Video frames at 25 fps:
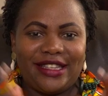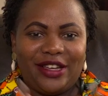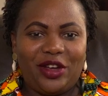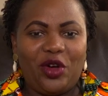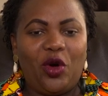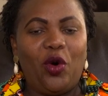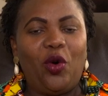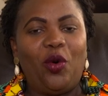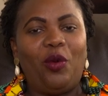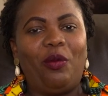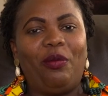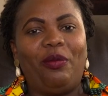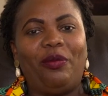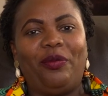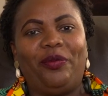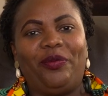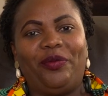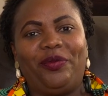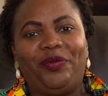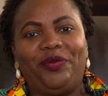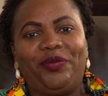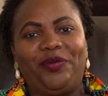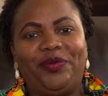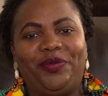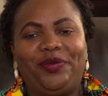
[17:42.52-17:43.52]
home.
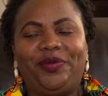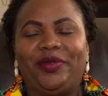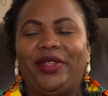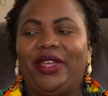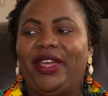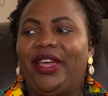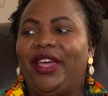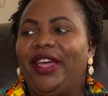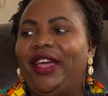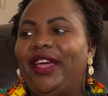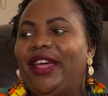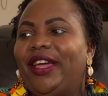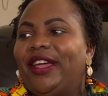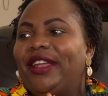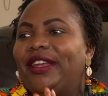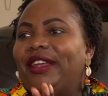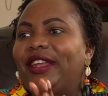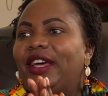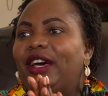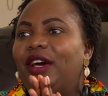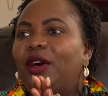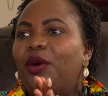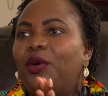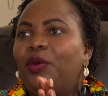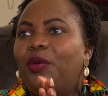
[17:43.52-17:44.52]

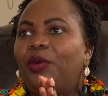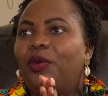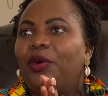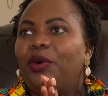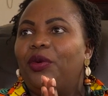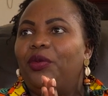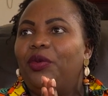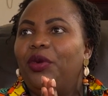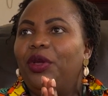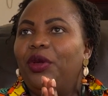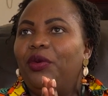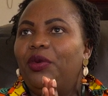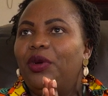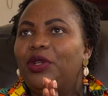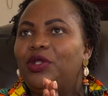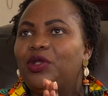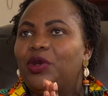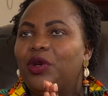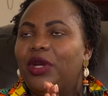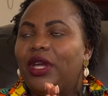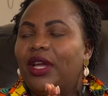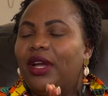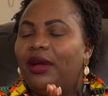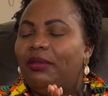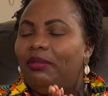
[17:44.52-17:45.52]
Now, we were
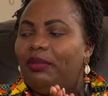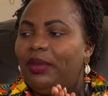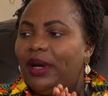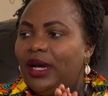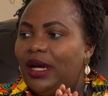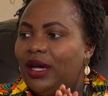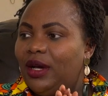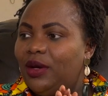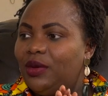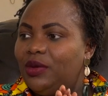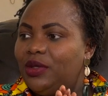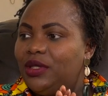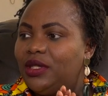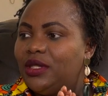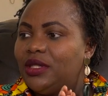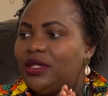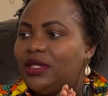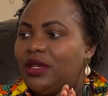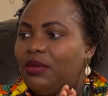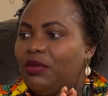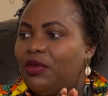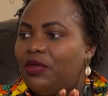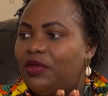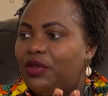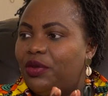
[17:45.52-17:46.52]
talking about
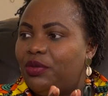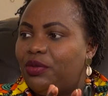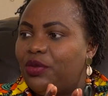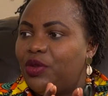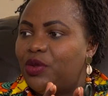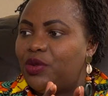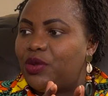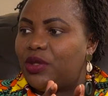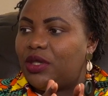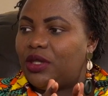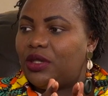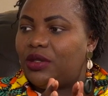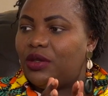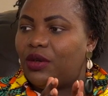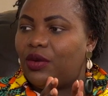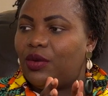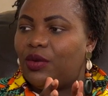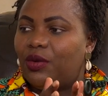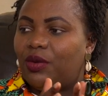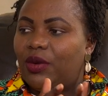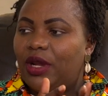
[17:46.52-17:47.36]
some of the music, or